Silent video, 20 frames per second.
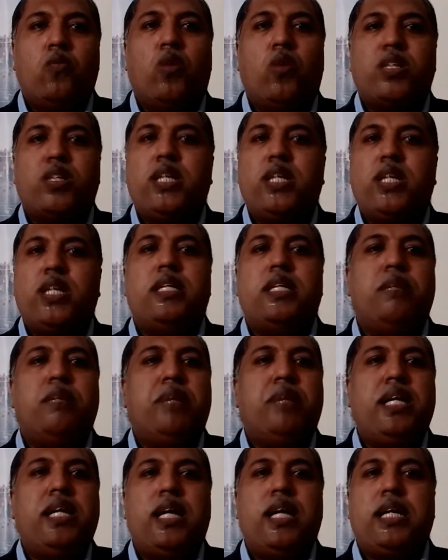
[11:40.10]
What he did
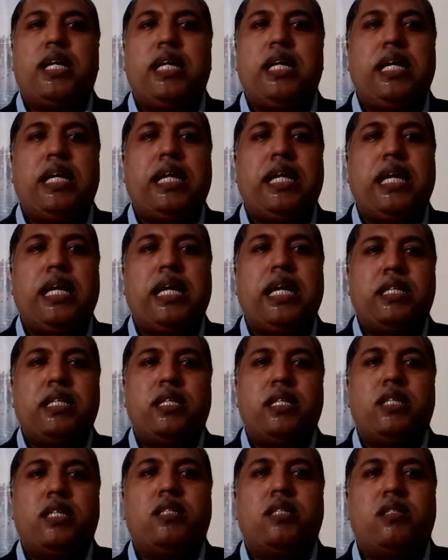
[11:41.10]
immediately, he
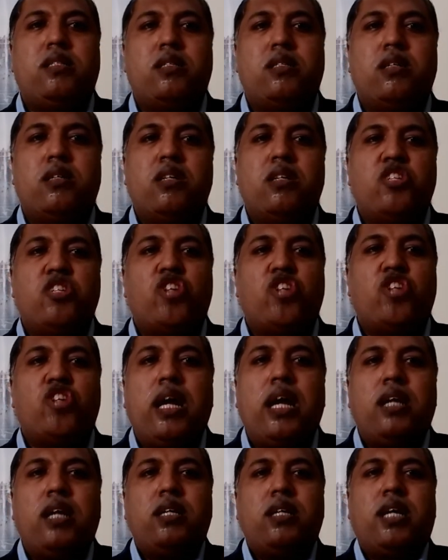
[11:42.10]
killed his
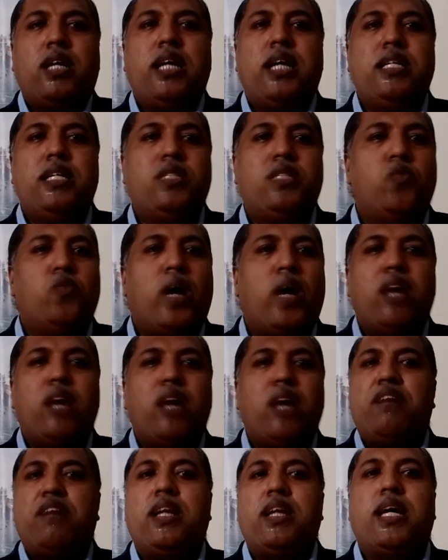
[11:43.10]
child, killed his
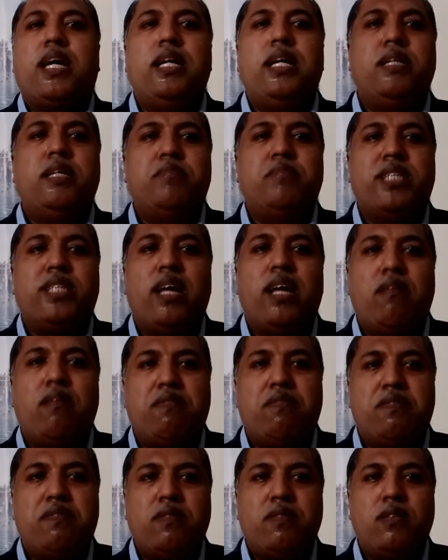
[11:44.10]
wife, and killed
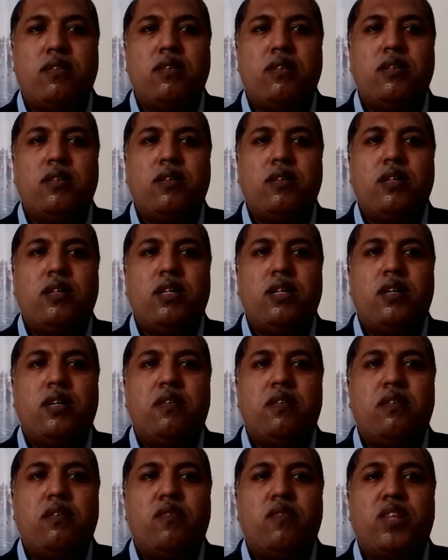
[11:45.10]
himself,
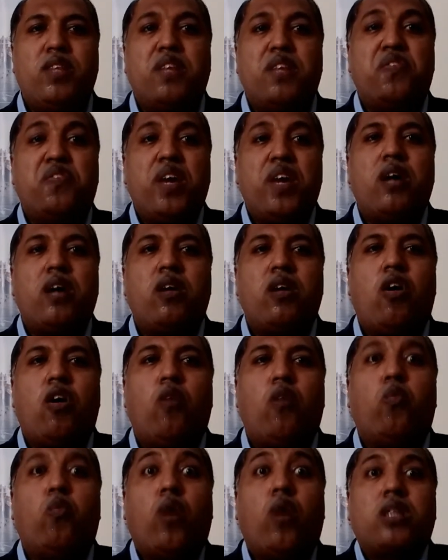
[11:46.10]
with the fear
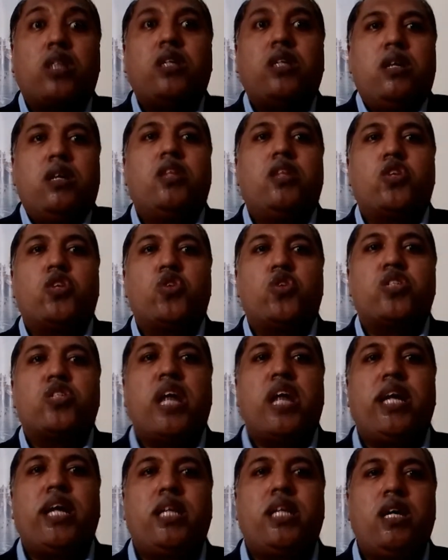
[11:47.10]
of what the
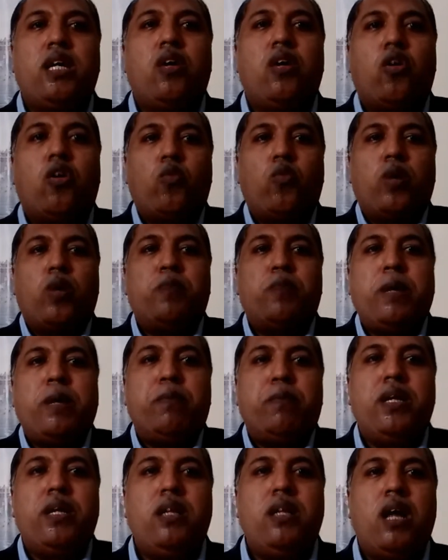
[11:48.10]
society or what
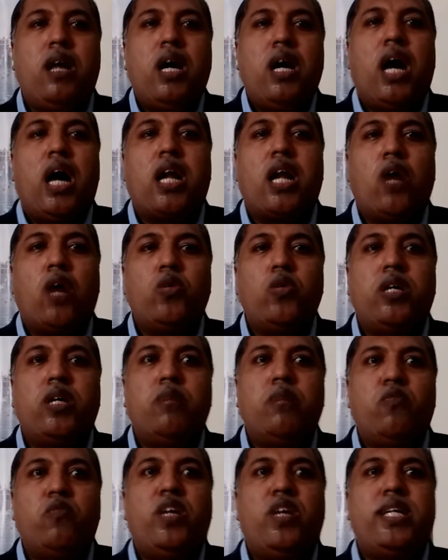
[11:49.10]
people around
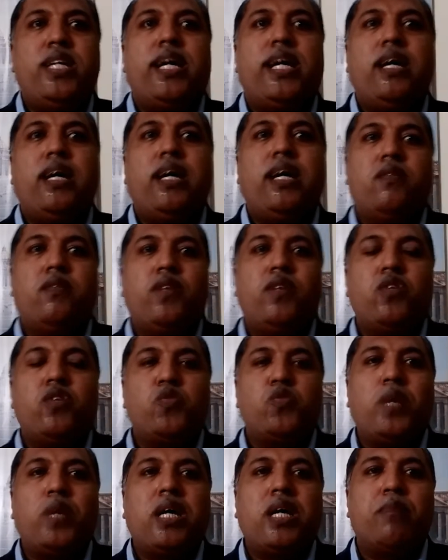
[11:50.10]
him
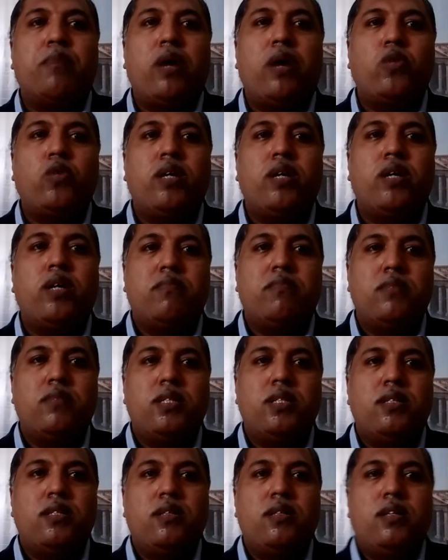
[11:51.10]
will speak about him
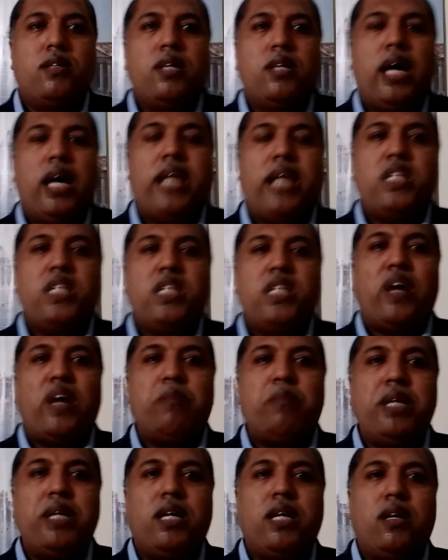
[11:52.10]
and his
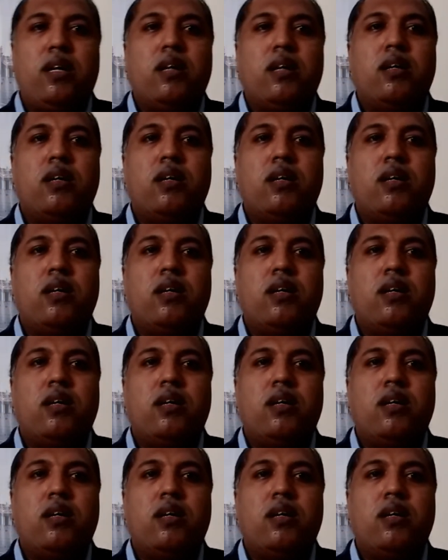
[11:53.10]
family.